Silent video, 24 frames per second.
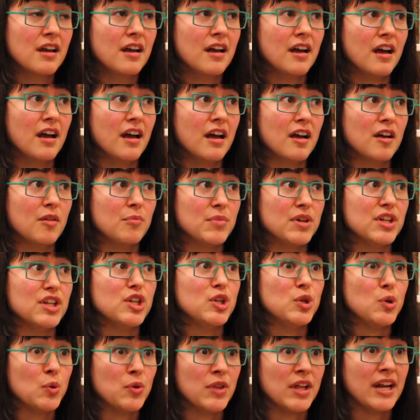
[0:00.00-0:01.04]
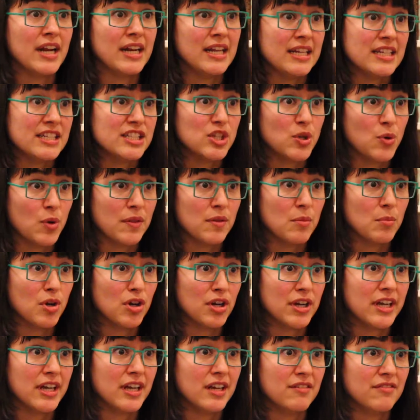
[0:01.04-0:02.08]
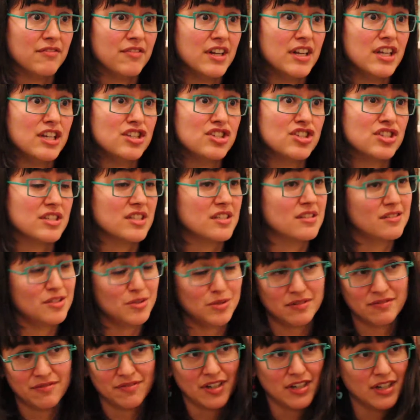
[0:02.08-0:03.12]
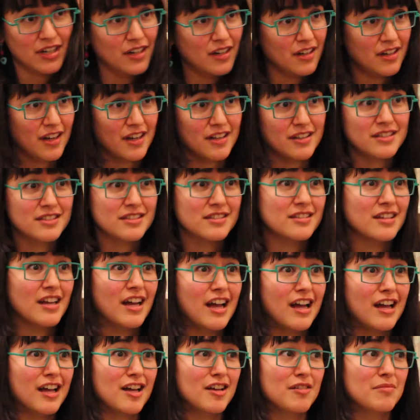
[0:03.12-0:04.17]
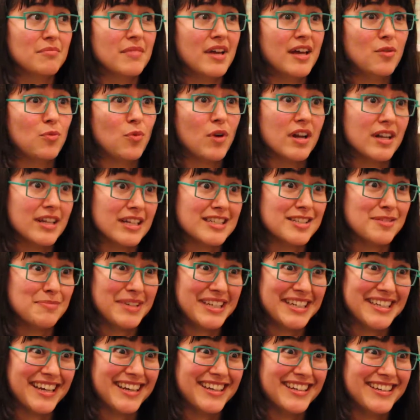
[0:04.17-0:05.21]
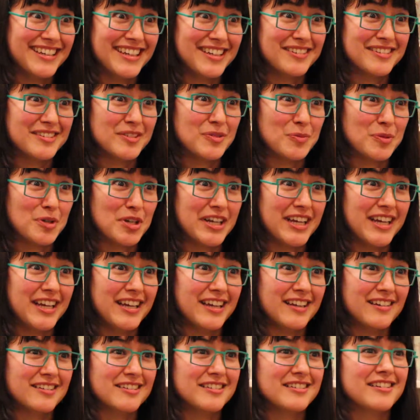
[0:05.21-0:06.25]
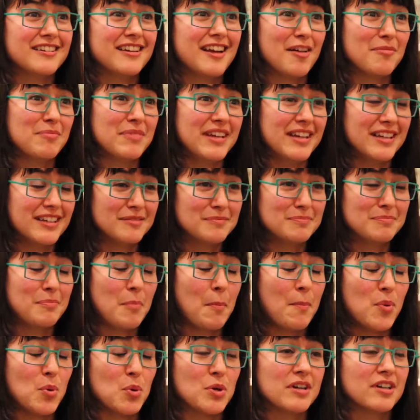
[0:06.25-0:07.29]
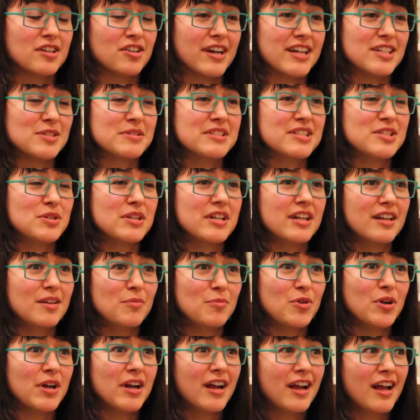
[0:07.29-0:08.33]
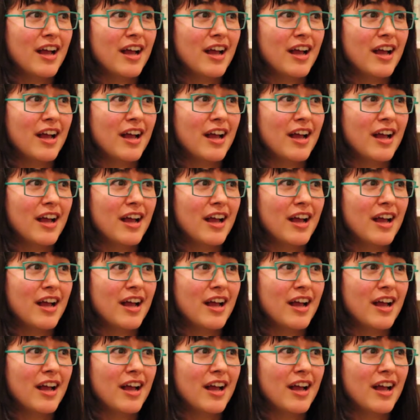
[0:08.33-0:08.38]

but knew that I needed to go on the market and finish just due to funding cuts and wanting to be done and working and not being a poor graduate student anymore.